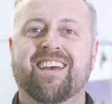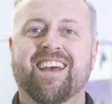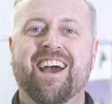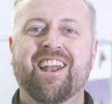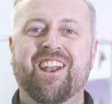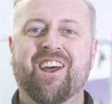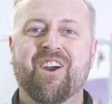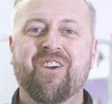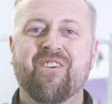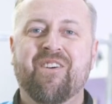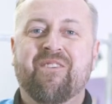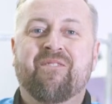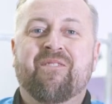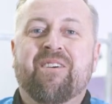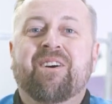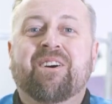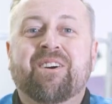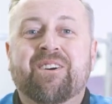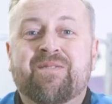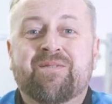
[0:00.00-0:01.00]
Hello and
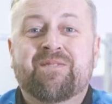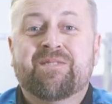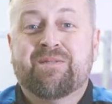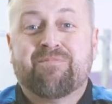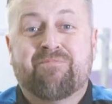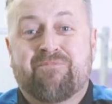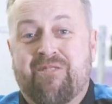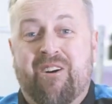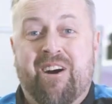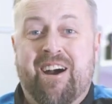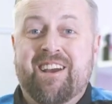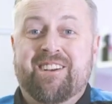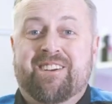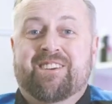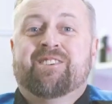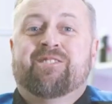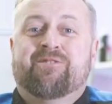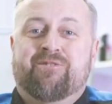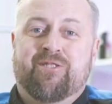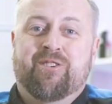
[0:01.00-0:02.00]
welcome to Pride
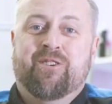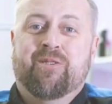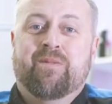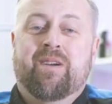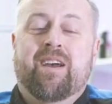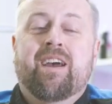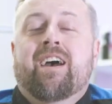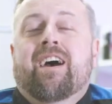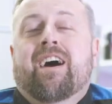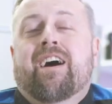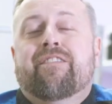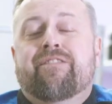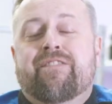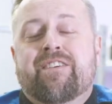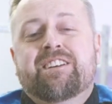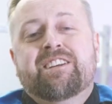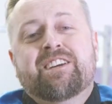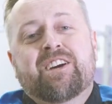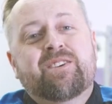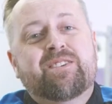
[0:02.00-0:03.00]
and Groom, a
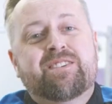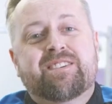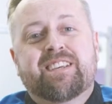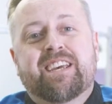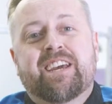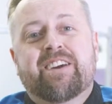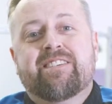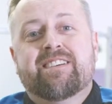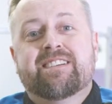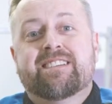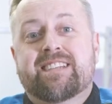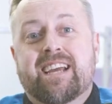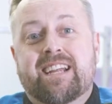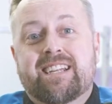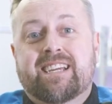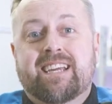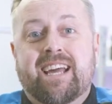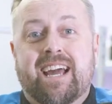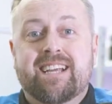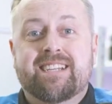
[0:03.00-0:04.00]
video series
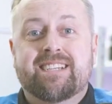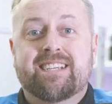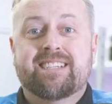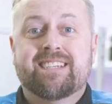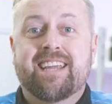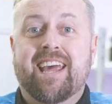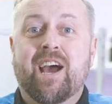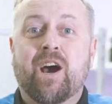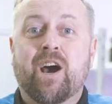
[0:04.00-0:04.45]
dedicated to